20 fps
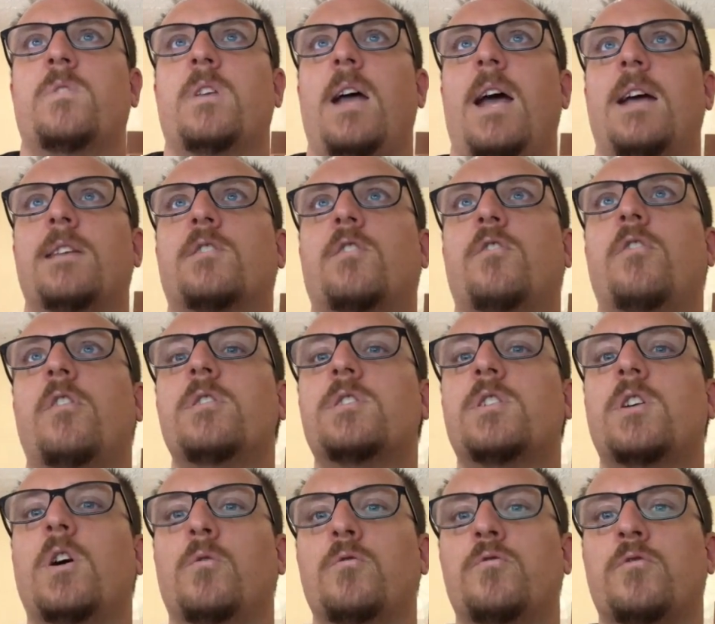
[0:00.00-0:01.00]
As
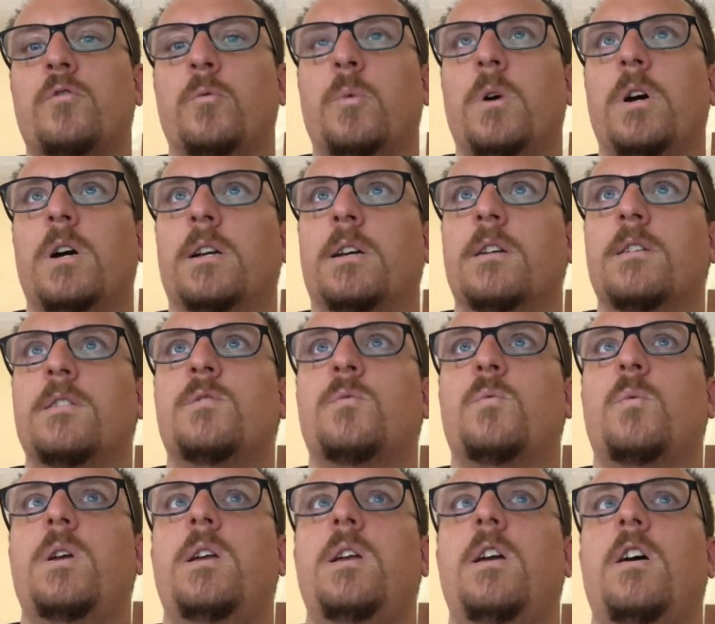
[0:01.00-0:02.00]
cross-cultural workers,
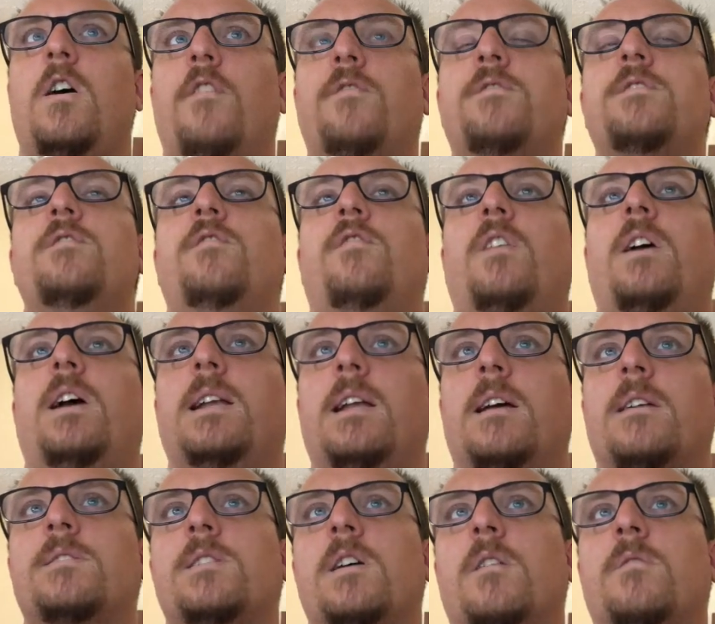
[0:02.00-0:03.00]
we often find
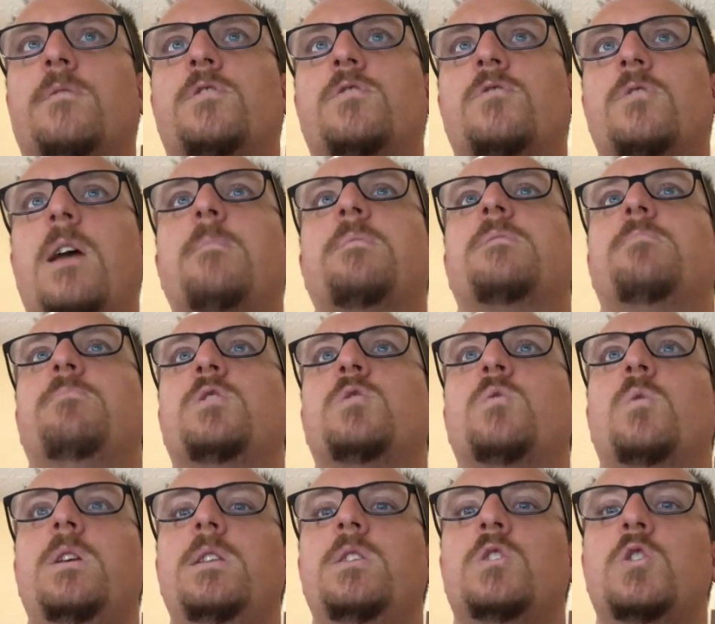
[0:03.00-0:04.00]
ourselves trapped
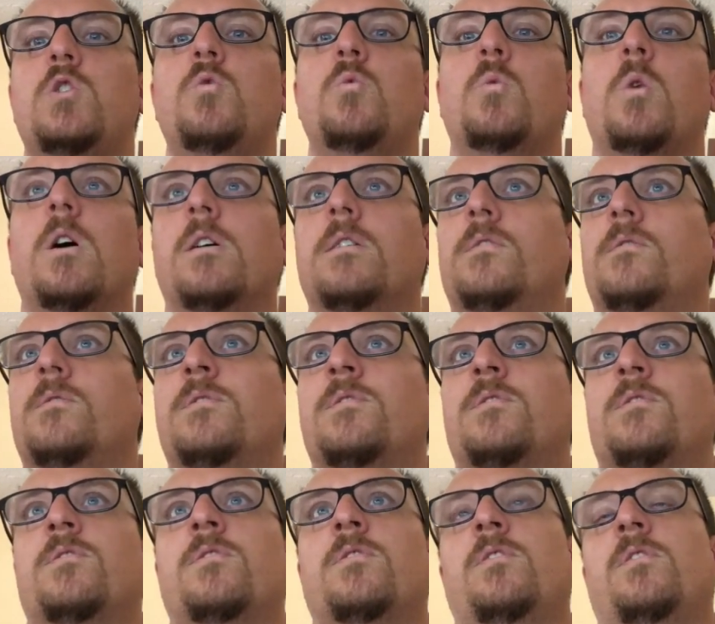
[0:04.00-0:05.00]
between 2
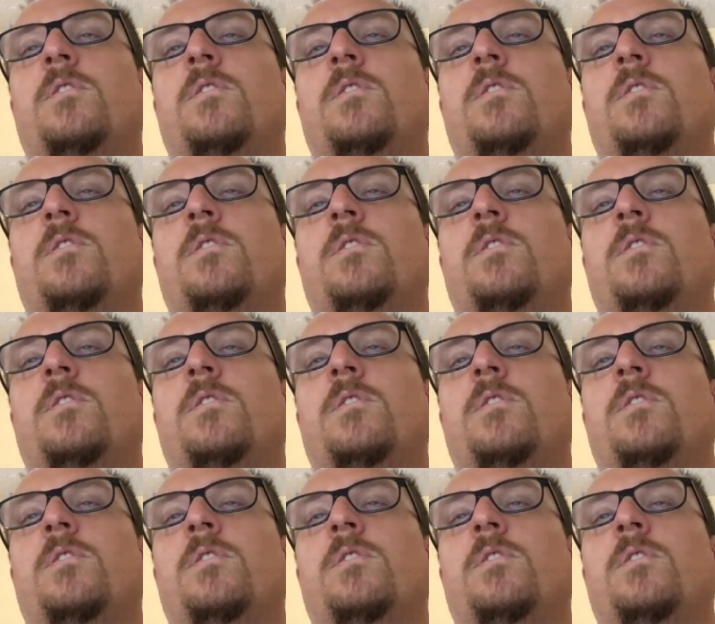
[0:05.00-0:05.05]
worlds.